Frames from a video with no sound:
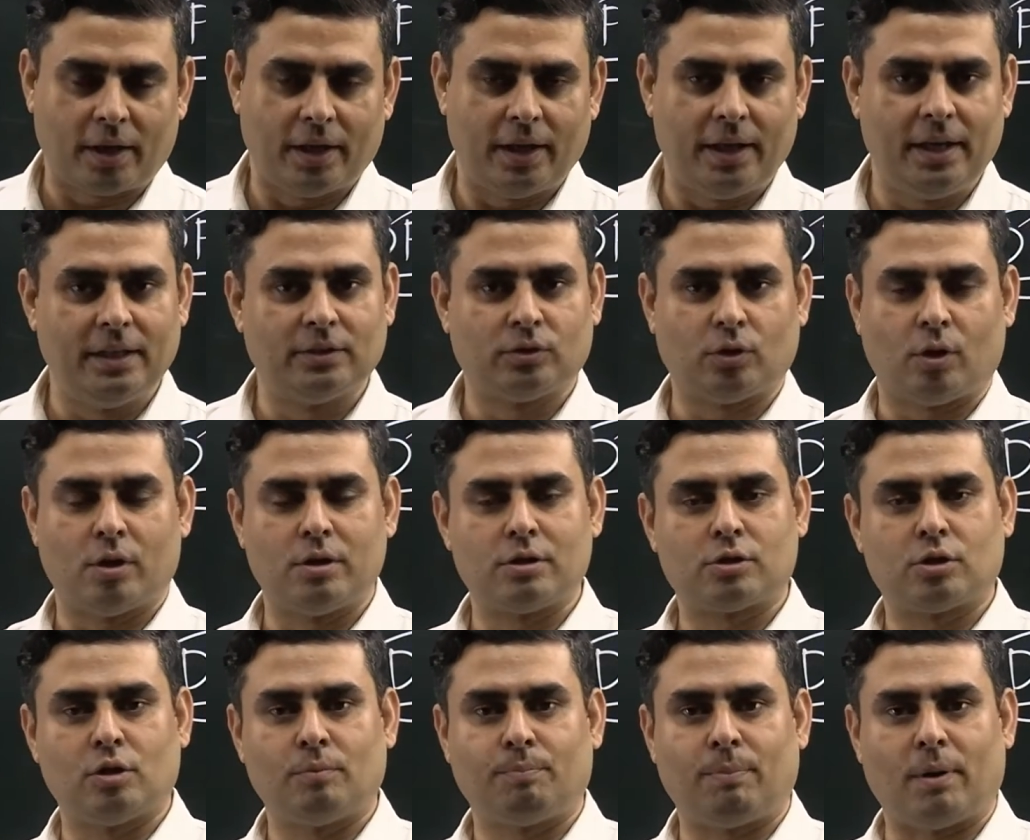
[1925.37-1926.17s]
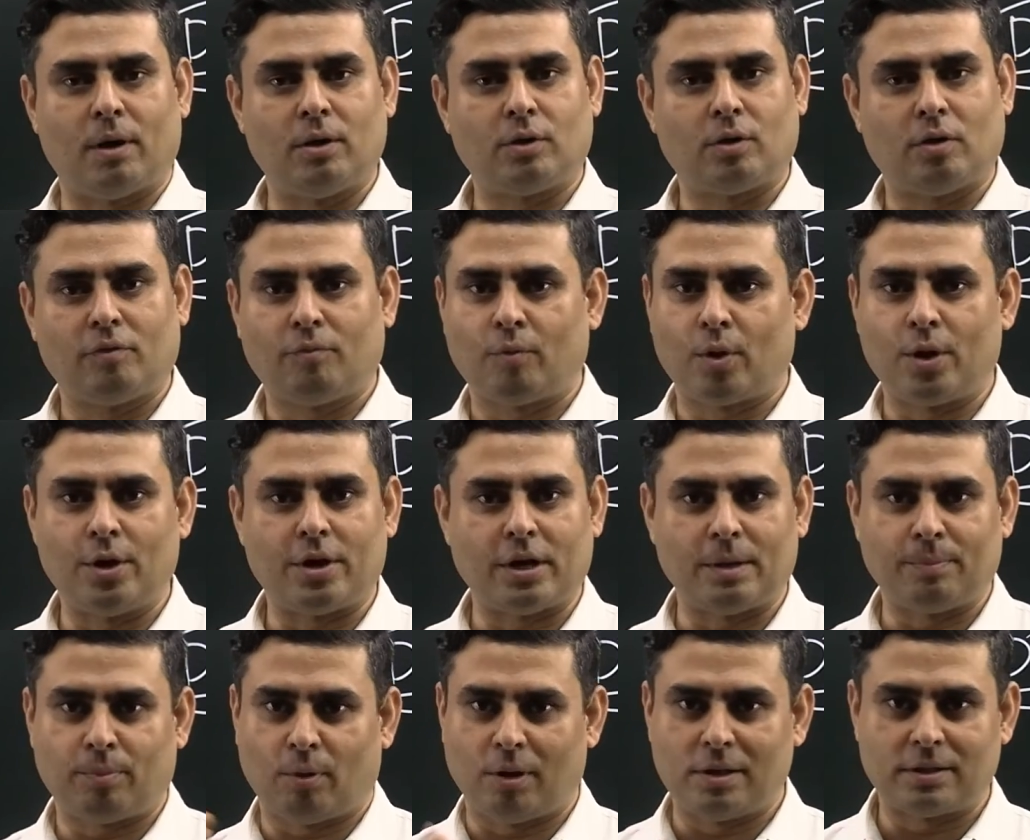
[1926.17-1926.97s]
He is also part of
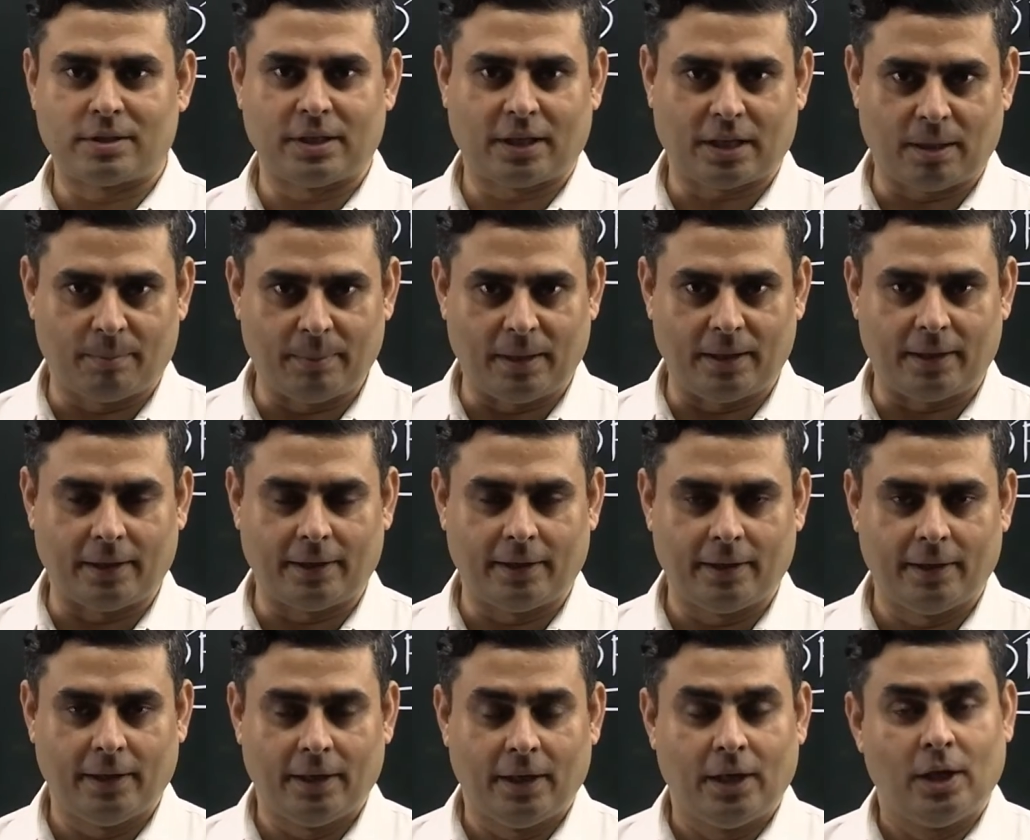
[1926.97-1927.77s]
monetary policy committee.